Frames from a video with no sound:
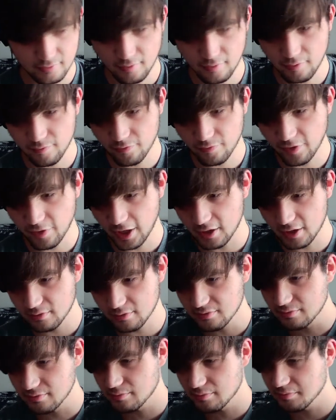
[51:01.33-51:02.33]

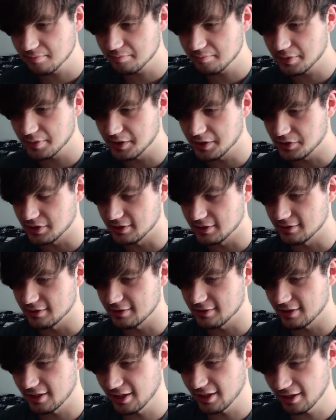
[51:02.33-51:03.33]
fan pitches,
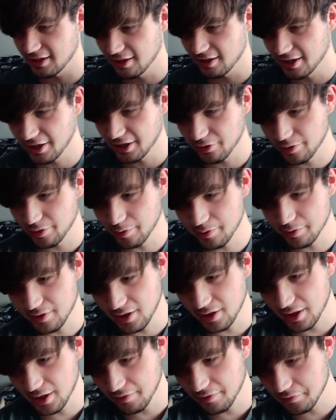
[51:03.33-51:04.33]
and I agree with a
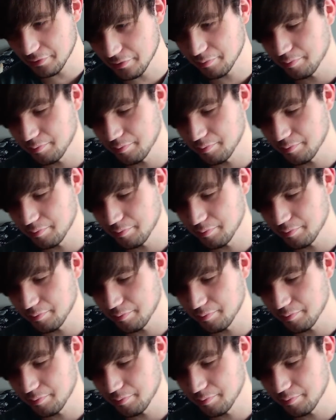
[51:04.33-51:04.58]
lot of them.